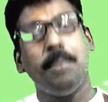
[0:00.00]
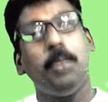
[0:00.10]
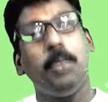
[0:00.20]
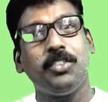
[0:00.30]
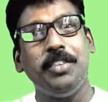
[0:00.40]

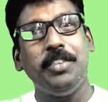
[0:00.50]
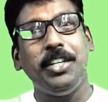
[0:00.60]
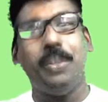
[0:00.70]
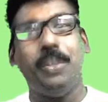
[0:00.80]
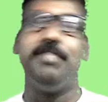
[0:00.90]
Pause the
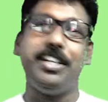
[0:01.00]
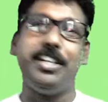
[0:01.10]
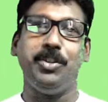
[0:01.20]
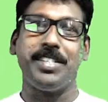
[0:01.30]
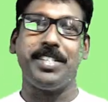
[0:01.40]
video and
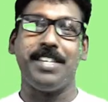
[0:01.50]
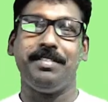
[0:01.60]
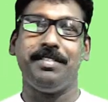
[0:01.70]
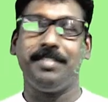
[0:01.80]
find yourself.